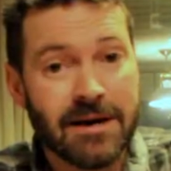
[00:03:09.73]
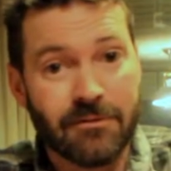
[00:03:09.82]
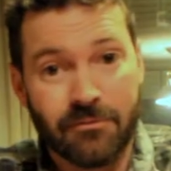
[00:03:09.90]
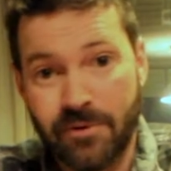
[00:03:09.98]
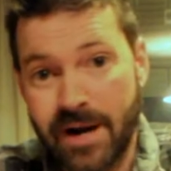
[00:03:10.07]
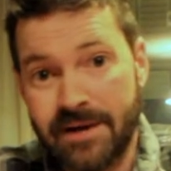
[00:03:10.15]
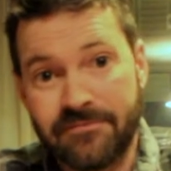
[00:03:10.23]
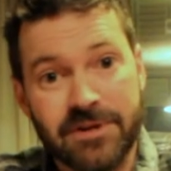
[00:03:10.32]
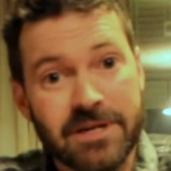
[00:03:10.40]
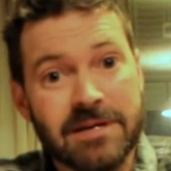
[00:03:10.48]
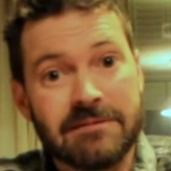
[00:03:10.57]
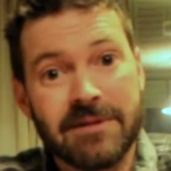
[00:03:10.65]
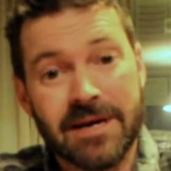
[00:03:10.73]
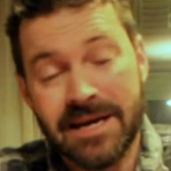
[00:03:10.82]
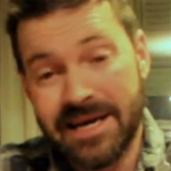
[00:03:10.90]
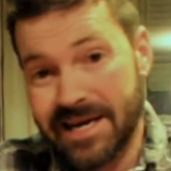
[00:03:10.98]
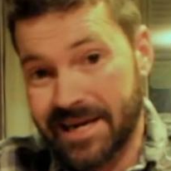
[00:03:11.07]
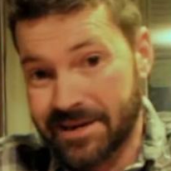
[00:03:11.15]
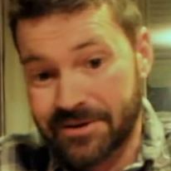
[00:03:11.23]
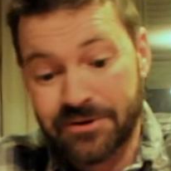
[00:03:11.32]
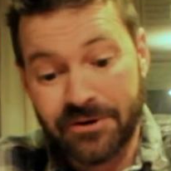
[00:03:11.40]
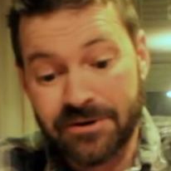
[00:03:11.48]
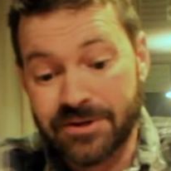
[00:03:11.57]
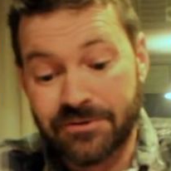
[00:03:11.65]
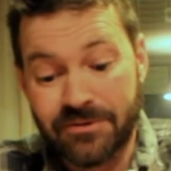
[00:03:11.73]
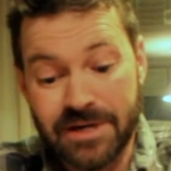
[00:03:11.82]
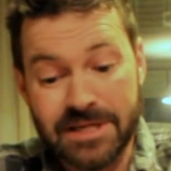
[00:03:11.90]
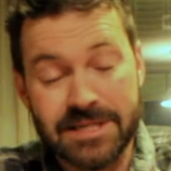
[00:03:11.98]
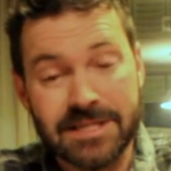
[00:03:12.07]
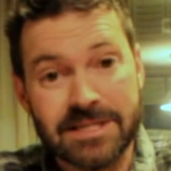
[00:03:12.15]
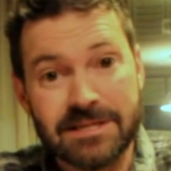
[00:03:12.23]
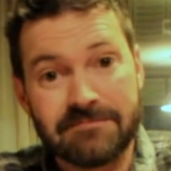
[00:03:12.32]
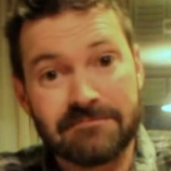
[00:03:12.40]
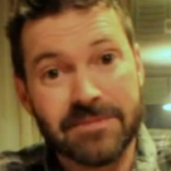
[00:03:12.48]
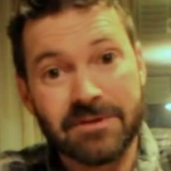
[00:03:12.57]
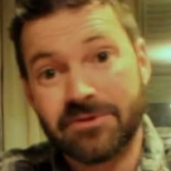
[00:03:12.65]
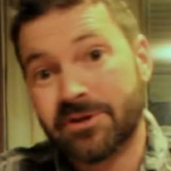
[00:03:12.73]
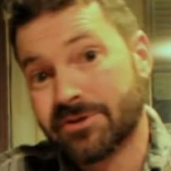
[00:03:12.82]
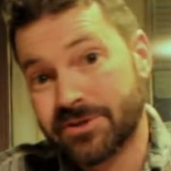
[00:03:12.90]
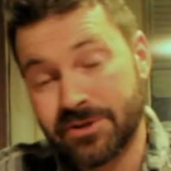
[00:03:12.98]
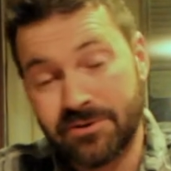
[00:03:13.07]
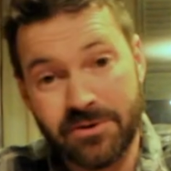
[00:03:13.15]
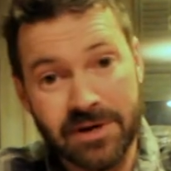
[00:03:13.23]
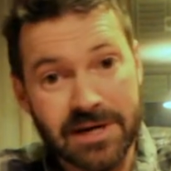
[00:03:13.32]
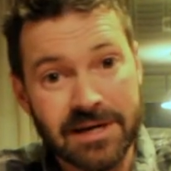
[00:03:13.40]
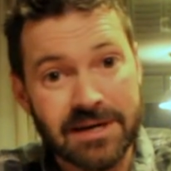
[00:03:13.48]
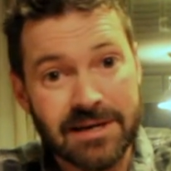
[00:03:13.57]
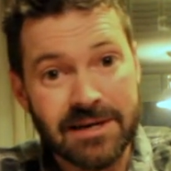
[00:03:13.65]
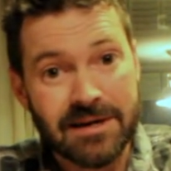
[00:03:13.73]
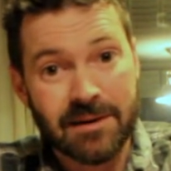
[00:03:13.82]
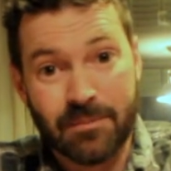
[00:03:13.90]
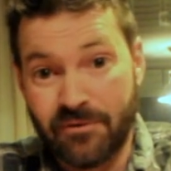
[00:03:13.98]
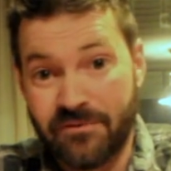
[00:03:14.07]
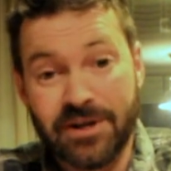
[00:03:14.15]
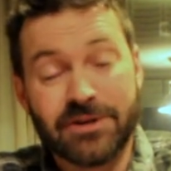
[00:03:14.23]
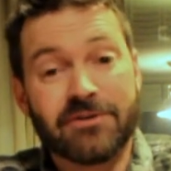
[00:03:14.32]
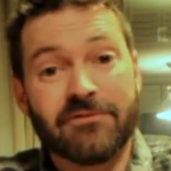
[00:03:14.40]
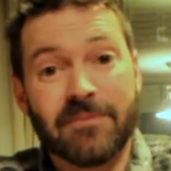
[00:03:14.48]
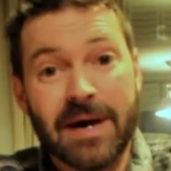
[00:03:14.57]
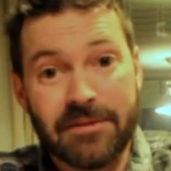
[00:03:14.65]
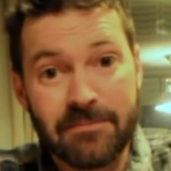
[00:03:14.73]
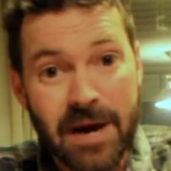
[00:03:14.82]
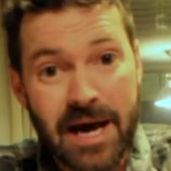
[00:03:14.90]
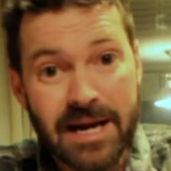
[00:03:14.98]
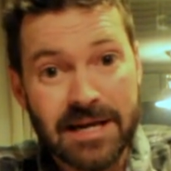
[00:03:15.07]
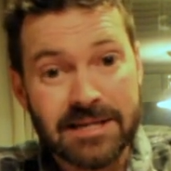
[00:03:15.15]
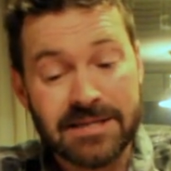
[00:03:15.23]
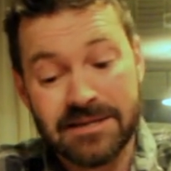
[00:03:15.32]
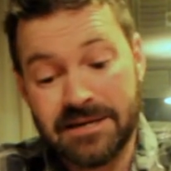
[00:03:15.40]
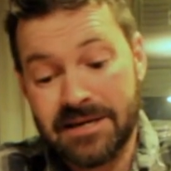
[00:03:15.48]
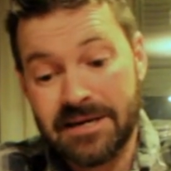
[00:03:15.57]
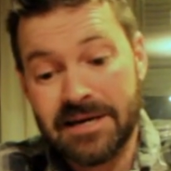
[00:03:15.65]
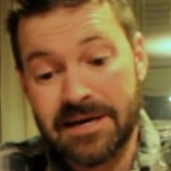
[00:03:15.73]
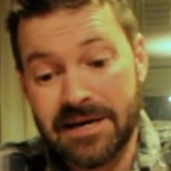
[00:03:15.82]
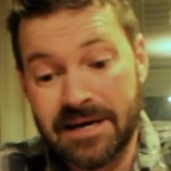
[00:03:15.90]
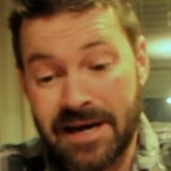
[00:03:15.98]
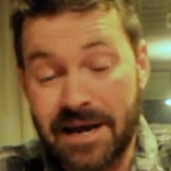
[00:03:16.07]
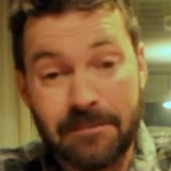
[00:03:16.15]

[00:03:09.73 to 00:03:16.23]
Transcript: rafting, and endurance races. He was also a professor of mathematics, had